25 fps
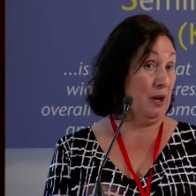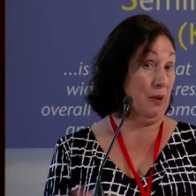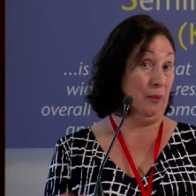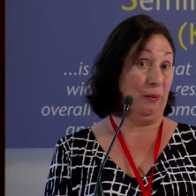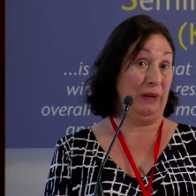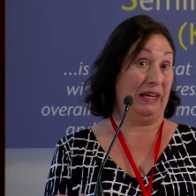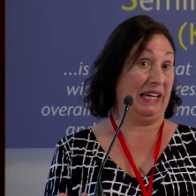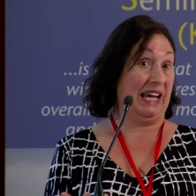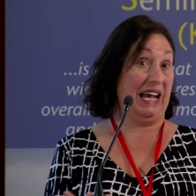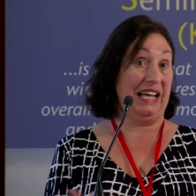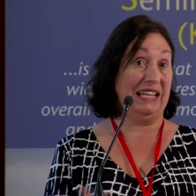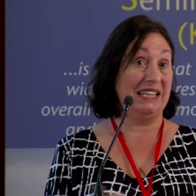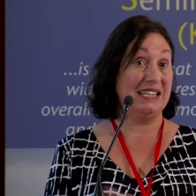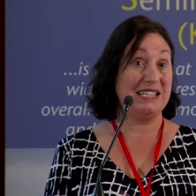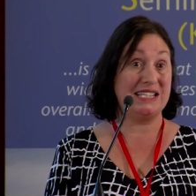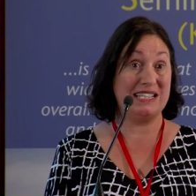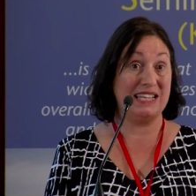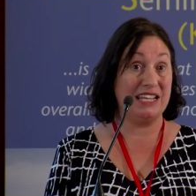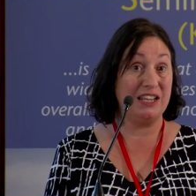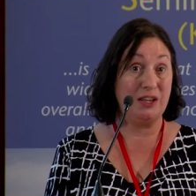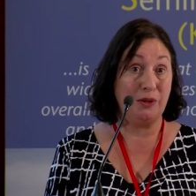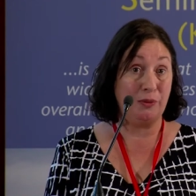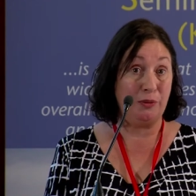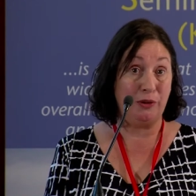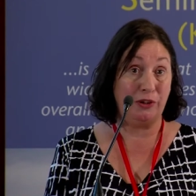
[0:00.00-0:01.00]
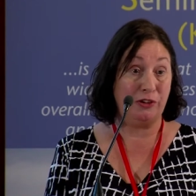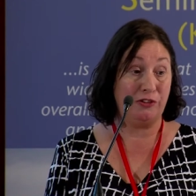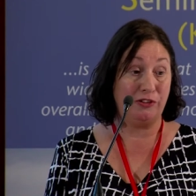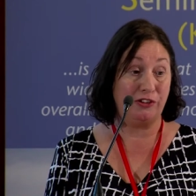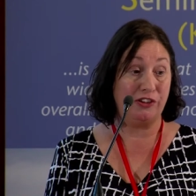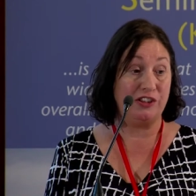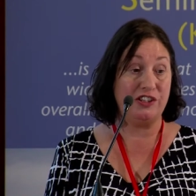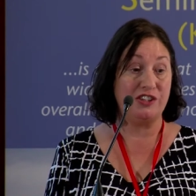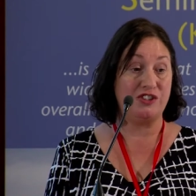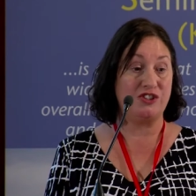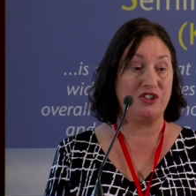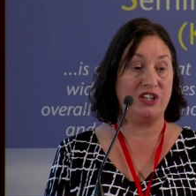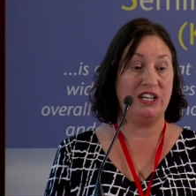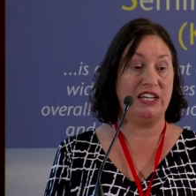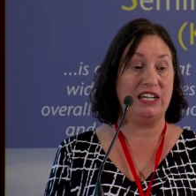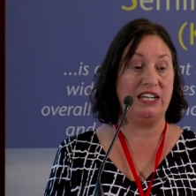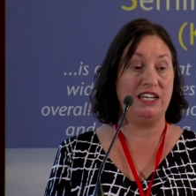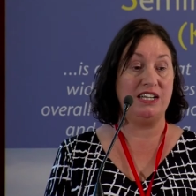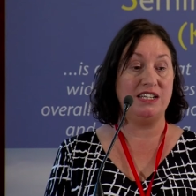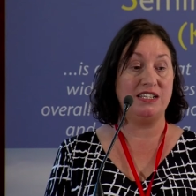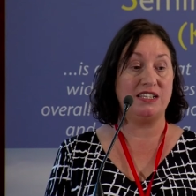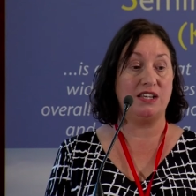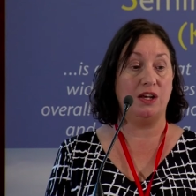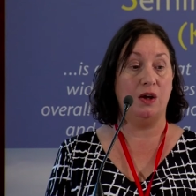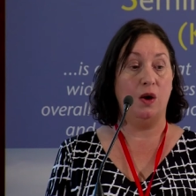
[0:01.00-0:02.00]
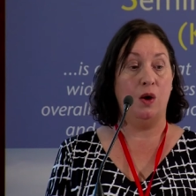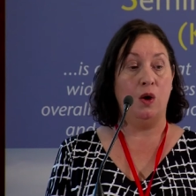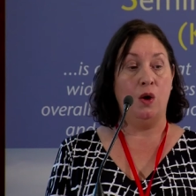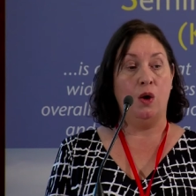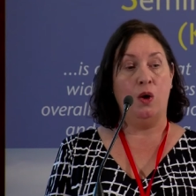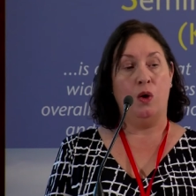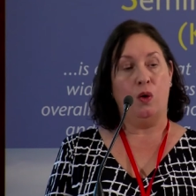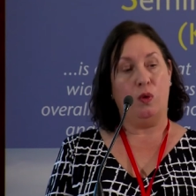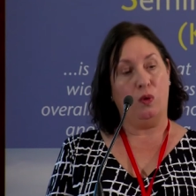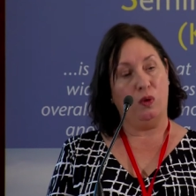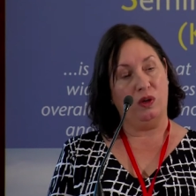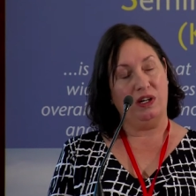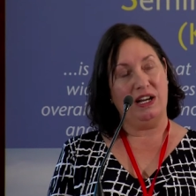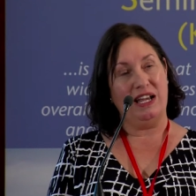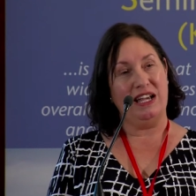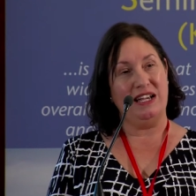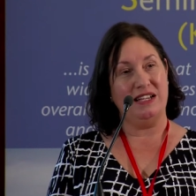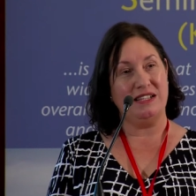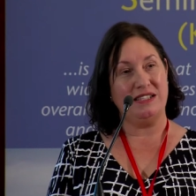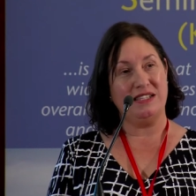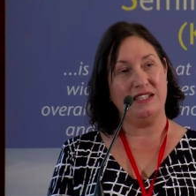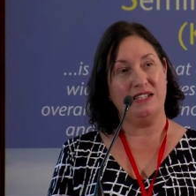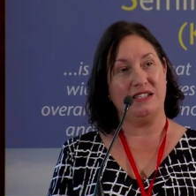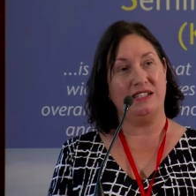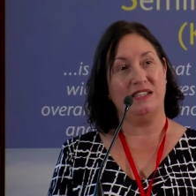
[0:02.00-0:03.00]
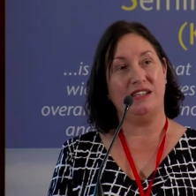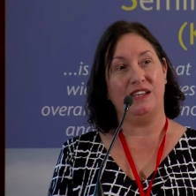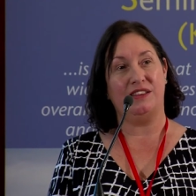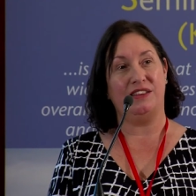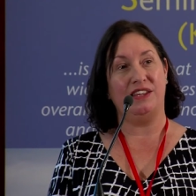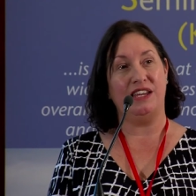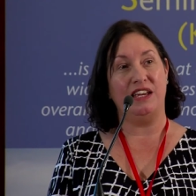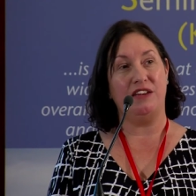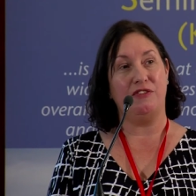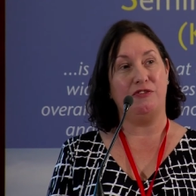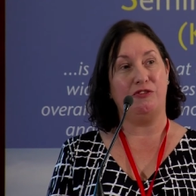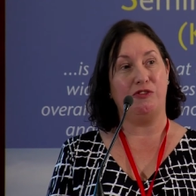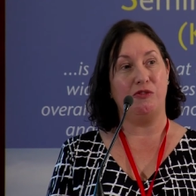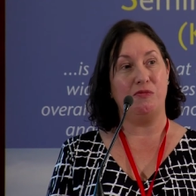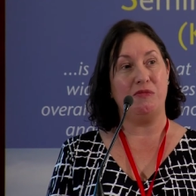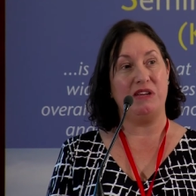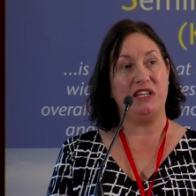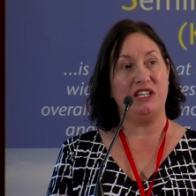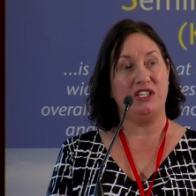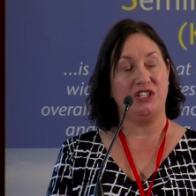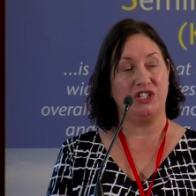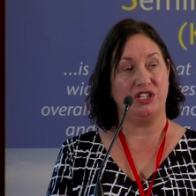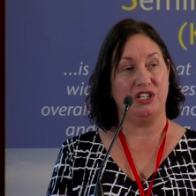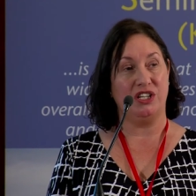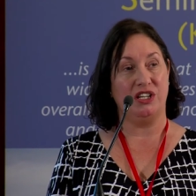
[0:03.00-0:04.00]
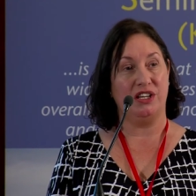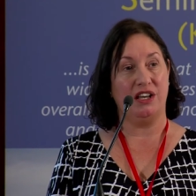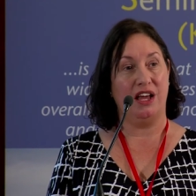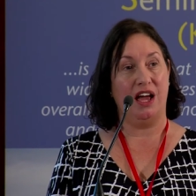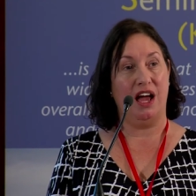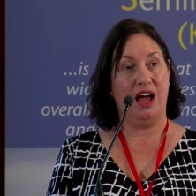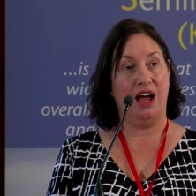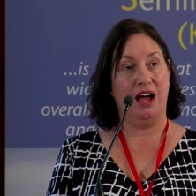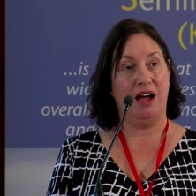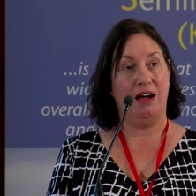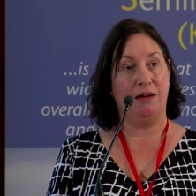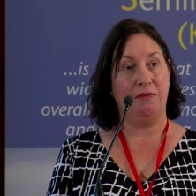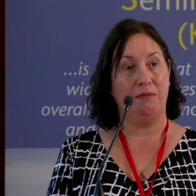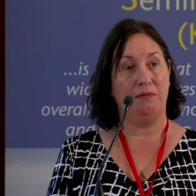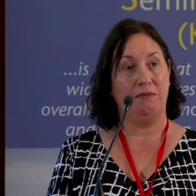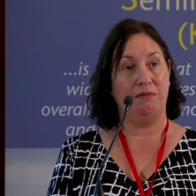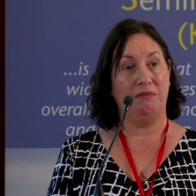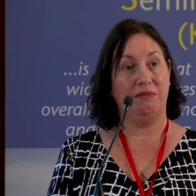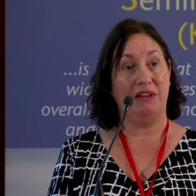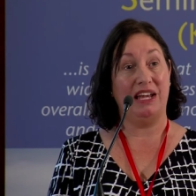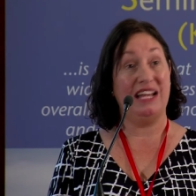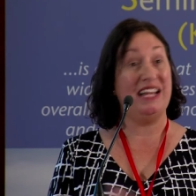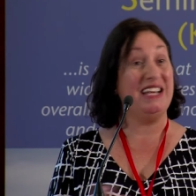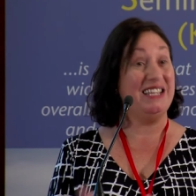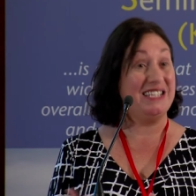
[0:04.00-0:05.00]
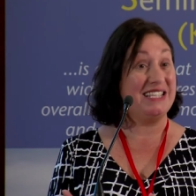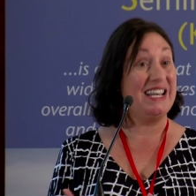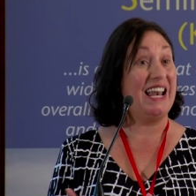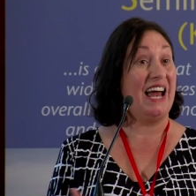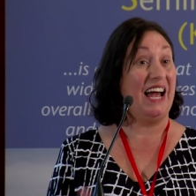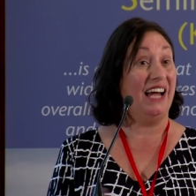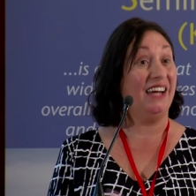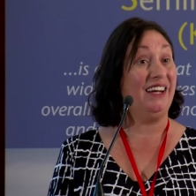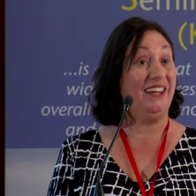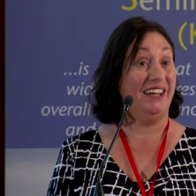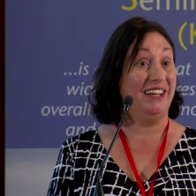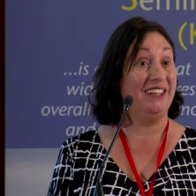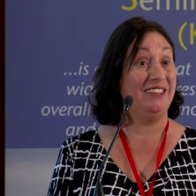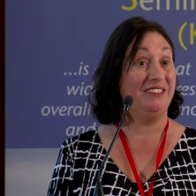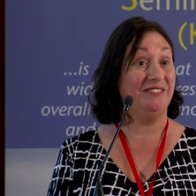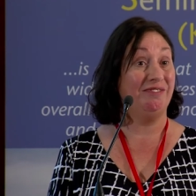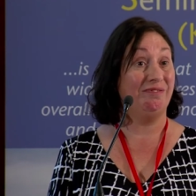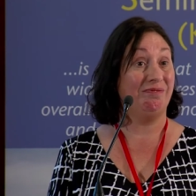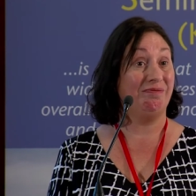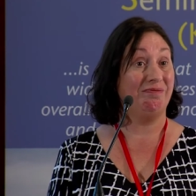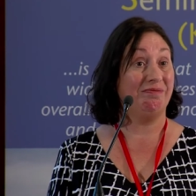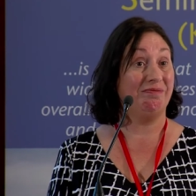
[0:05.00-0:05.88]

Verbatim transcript: We can't see the wood for the trees? Or is it that the information um, is lacking?